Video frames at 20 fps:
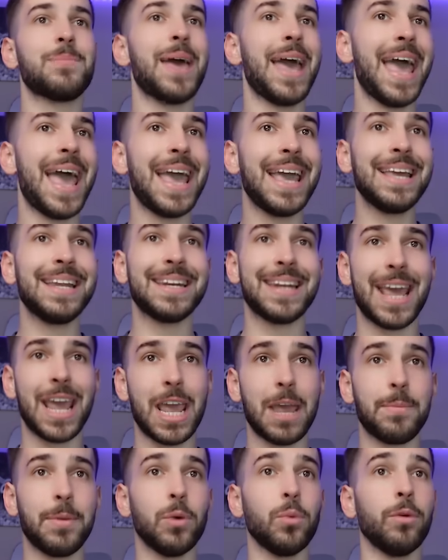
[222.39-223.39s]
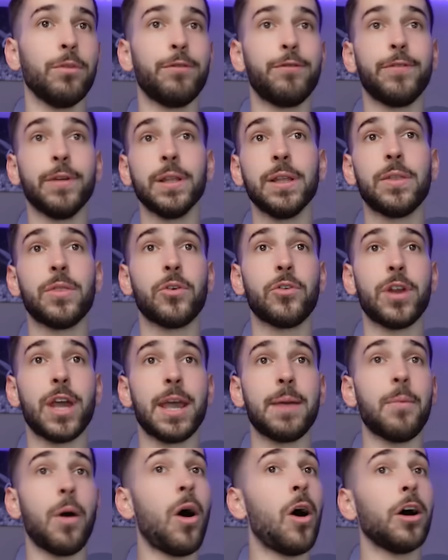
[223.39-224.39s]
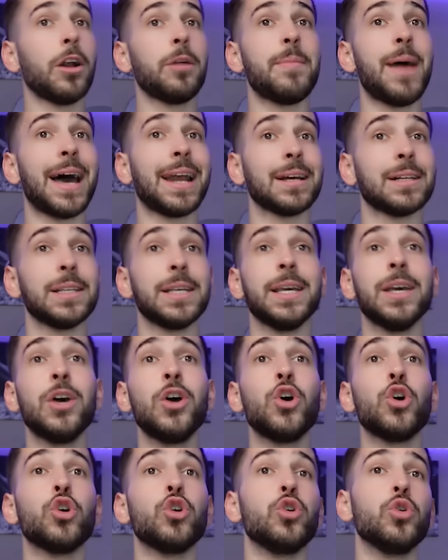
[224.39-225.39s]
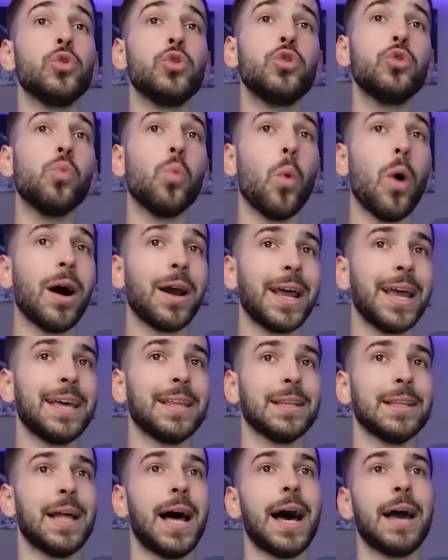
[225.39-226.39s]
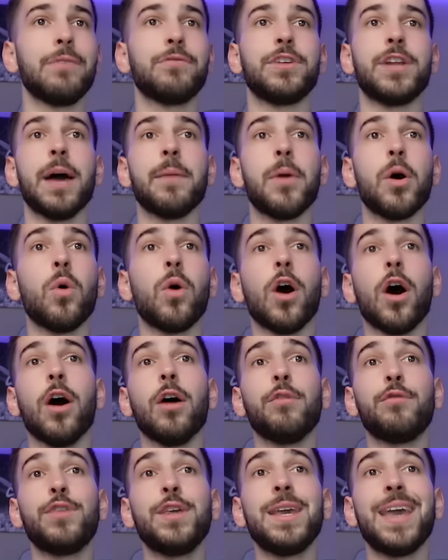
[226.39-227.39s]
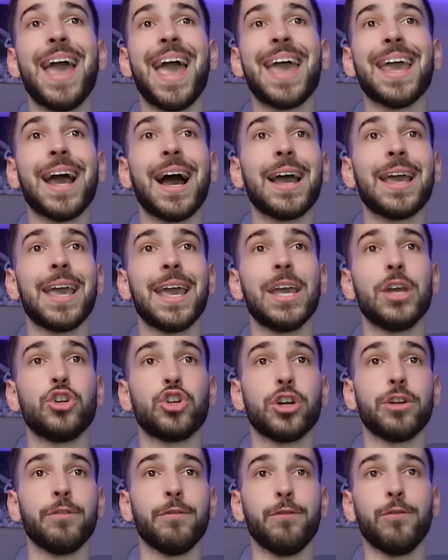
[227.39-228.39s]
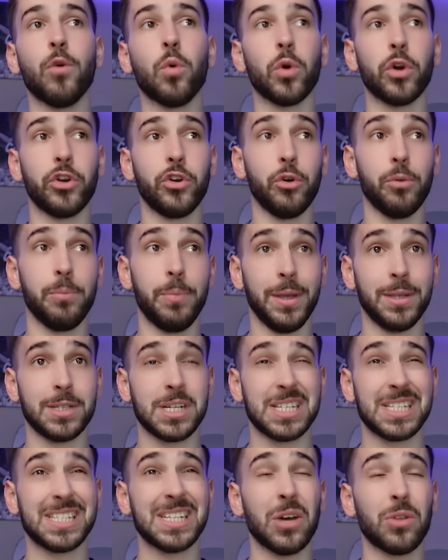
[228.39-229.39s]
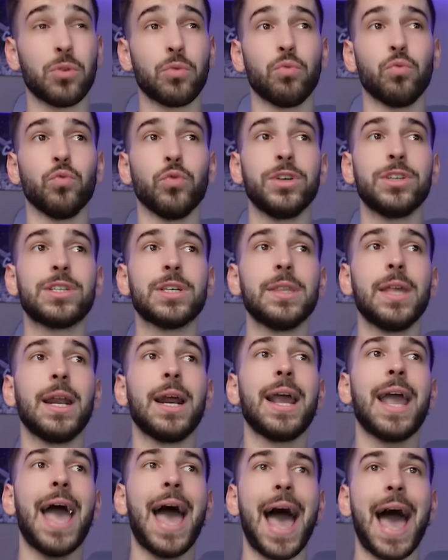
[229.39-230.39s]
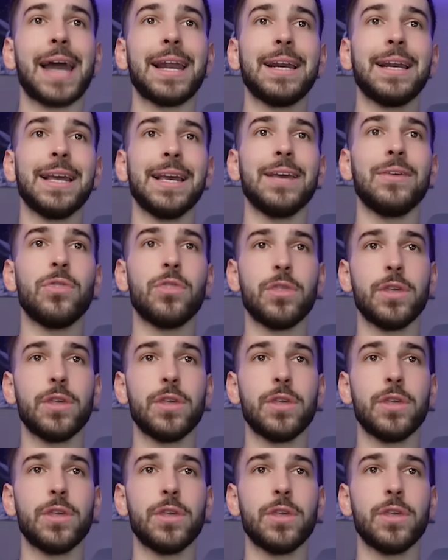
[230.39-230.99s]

hey, name. It will fill in their name automatically. Do you want a live demo of the A I agent for your business? Now, the reason that I added in